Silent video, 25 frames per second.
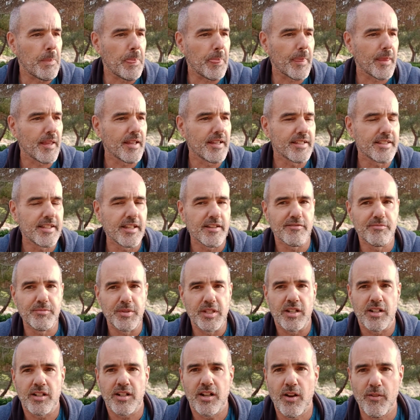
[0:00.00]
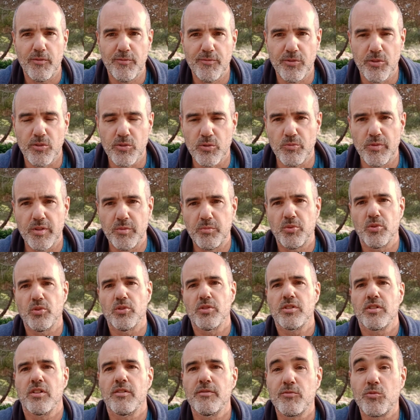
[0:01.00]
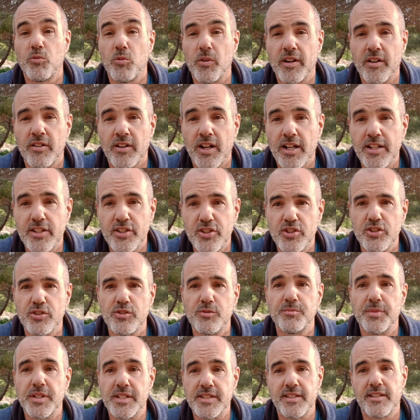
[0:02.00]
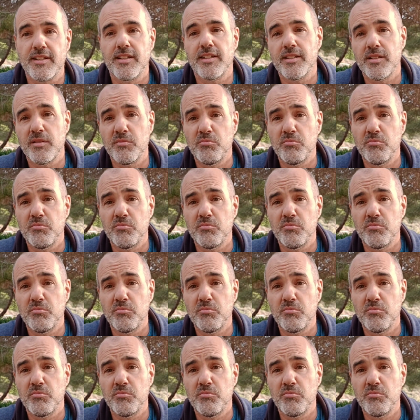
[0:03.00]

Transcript: It gave me a full report of where I should basically